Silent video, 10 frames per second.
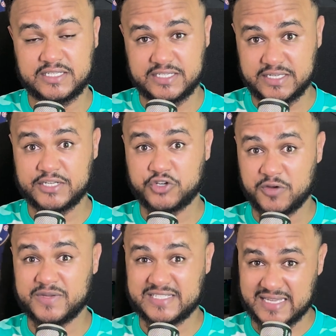Didier
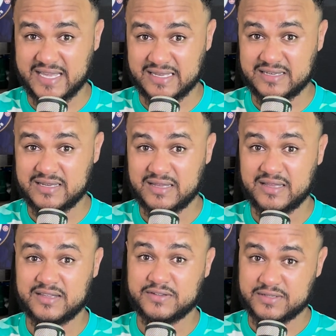Drogba's second
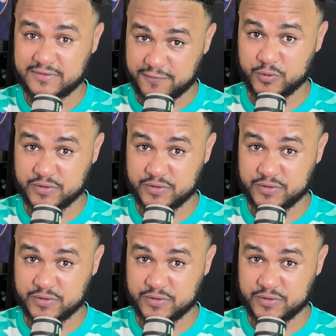full